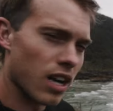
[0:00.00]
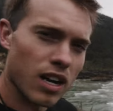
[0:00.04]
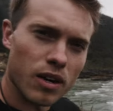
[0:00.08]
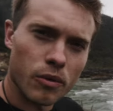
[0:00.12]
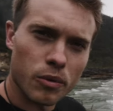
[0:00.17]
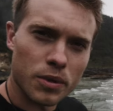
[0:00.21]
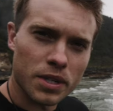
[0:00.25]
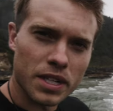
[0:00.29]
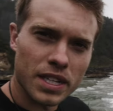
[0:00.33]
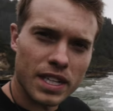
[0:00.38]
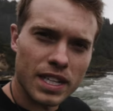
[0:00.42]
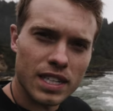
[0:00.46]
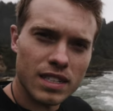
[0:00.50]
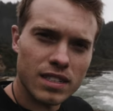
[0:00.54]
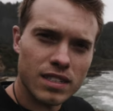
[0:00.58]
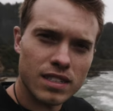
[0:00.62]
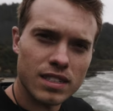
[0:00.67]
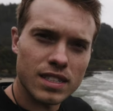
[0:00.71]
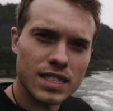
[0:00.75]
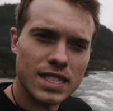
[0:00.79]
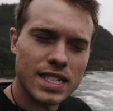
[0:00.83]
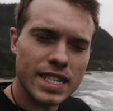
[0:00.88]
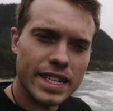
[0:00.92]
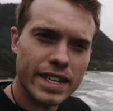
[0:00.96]
We're
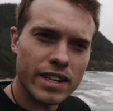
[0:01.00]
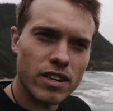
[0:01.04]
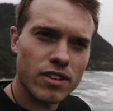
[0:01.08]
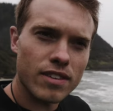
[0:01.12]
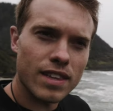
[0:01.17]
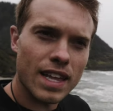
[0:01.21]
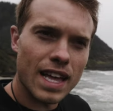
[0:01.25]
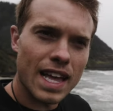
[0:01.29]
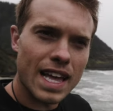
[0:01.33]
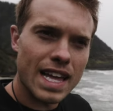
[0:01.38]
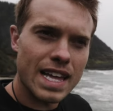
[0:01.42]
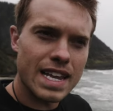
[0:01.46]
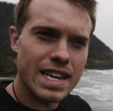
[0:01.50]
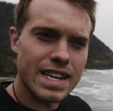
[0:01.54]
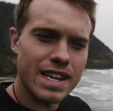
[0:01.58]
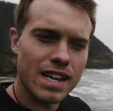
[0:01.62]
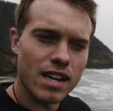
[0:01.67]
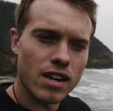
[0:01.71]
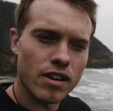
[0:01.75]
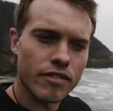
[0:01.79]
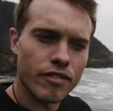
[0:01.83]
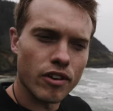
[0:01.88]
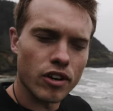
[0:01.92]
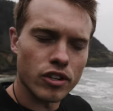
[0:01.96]
getting near the end
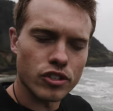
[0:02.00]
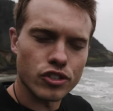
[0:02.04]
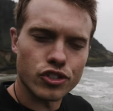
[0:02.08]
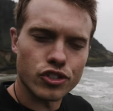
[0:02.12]
of our